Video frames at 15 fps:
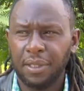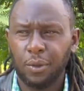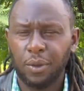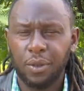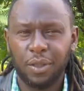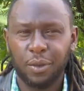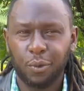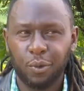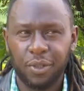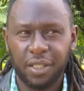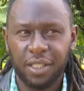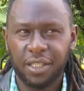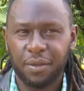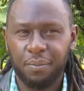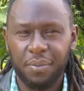it would
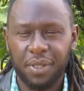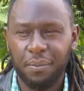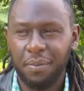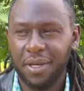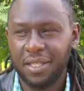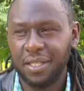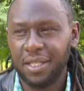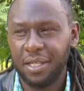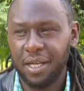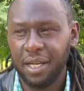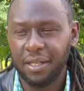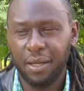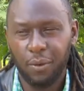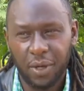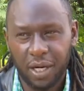just be messy
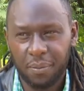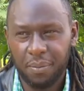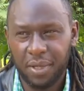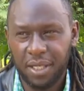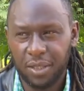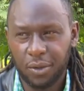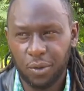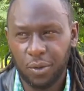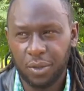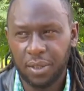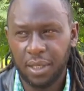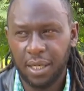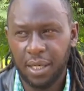at the workplace, because